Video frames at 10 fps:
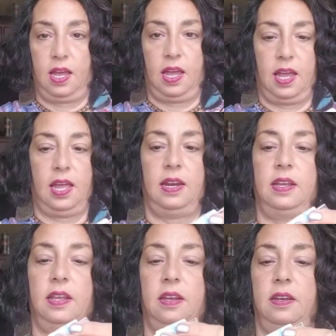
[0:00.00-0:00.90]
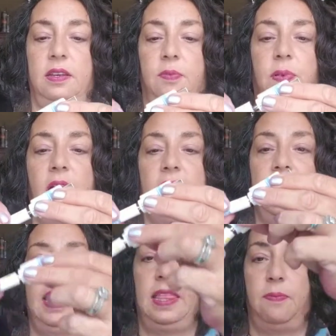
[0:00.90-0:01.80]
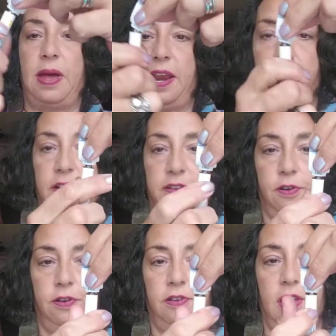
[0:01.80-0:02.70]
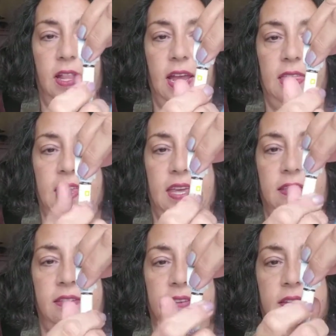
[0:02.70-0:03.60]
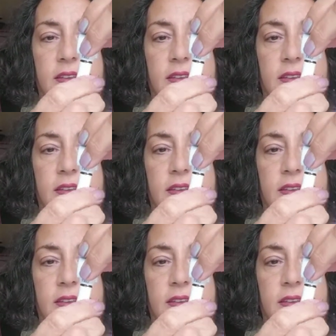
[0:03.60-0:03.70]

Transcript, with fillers: And to plug it in, the battery screws on like this,